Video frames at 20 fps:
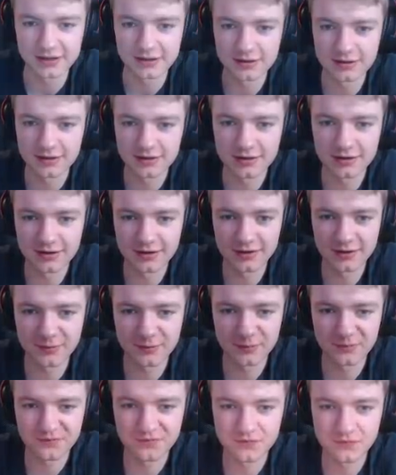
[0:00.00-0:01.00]
The
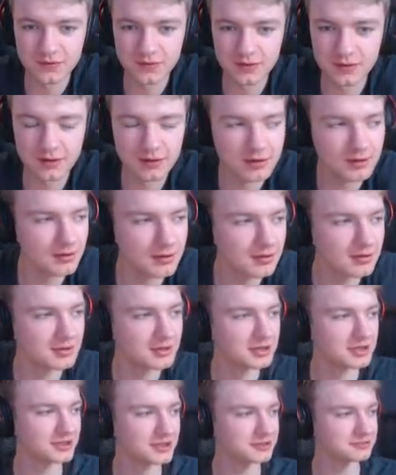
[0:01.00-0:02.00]
corpse is probably the other
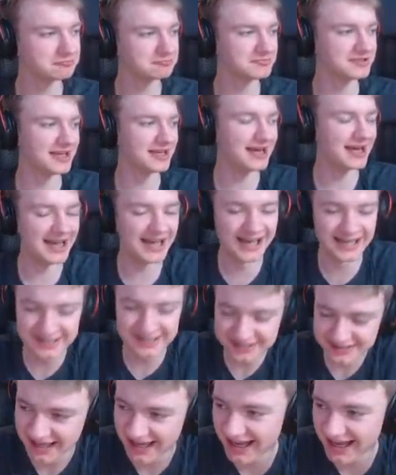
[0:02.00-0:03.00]
one.
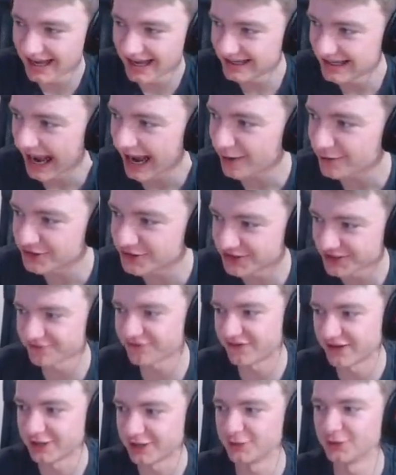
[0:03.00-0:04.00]
Yeah. How does it
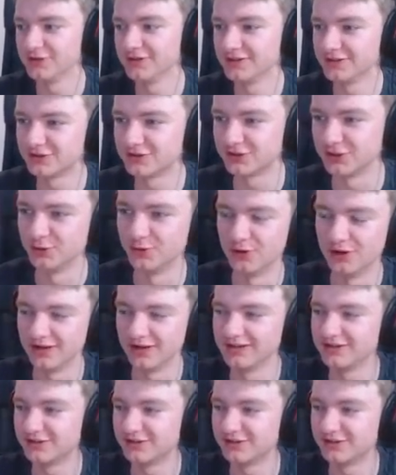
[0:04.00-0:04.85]
feel to